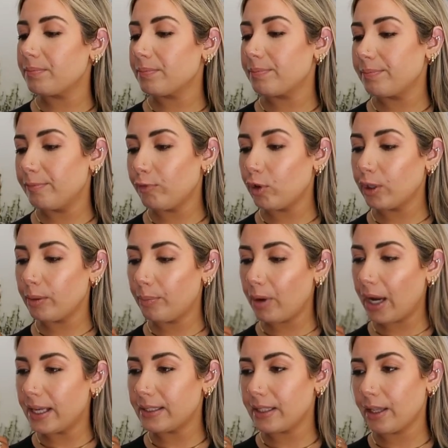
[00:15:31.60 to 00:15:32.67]
for the price
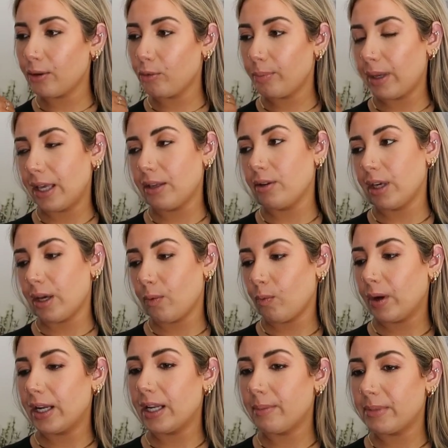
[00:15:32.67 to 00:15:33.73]
that you pay you can wear
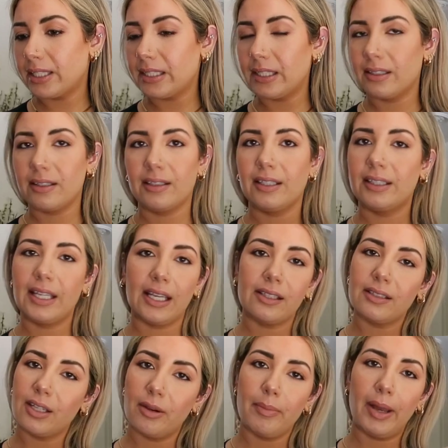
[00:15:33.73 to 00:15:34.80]
them a season and next
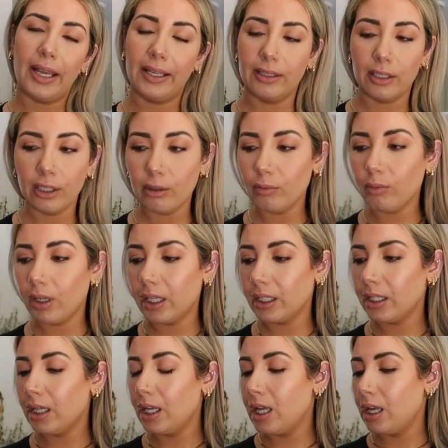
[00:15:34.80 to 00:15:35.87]
year buy a new one
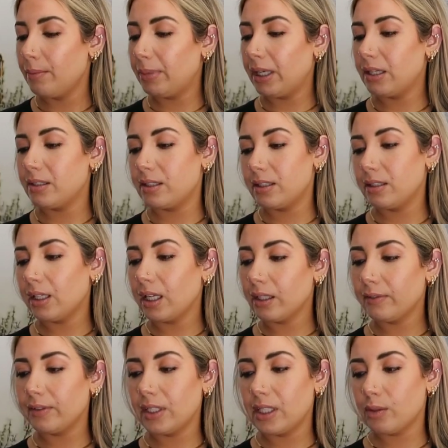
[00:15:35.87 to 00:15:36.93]
because none of
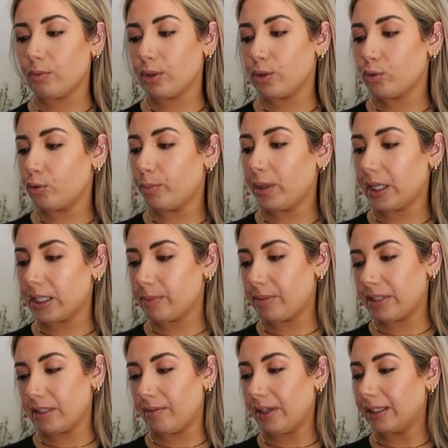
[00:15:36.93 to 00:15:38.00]
these were super expensive
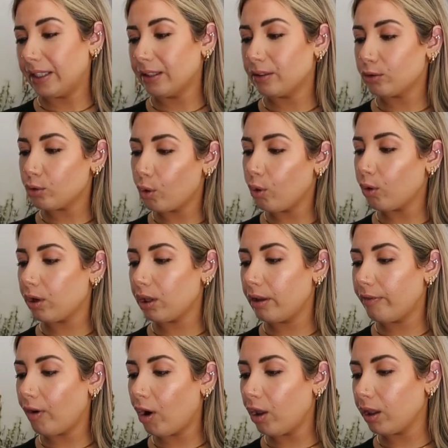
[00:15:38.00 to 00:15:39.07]
i think the total of
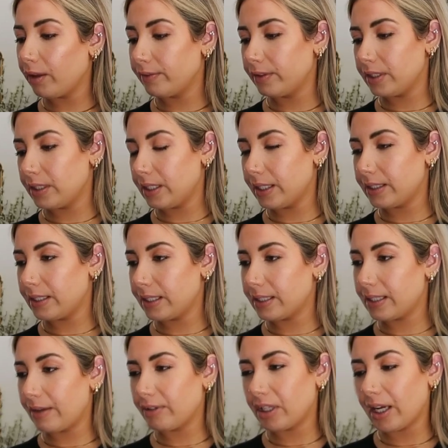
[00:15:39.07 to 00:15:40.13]
all of these like six
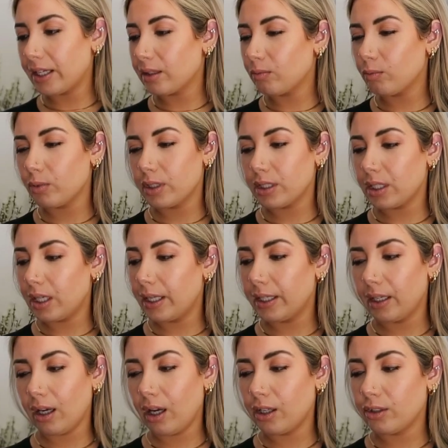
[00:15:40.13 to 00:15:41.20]
seven item was like
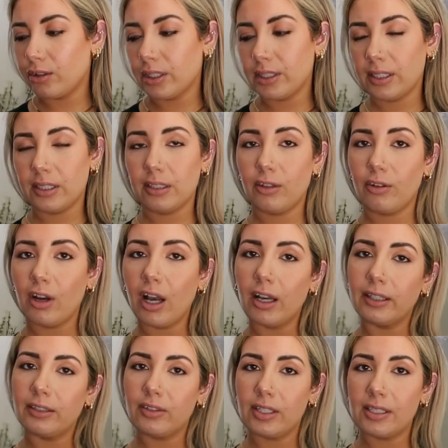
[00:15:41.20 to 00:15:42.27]
160 or
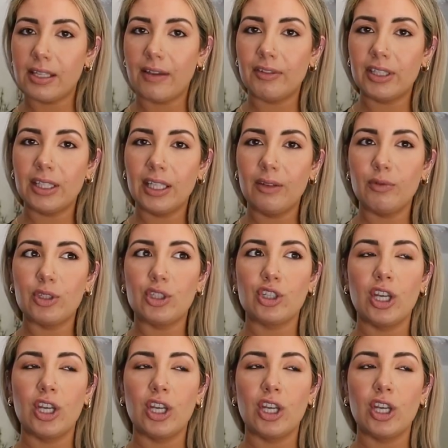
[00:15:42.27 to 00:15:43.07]
170 which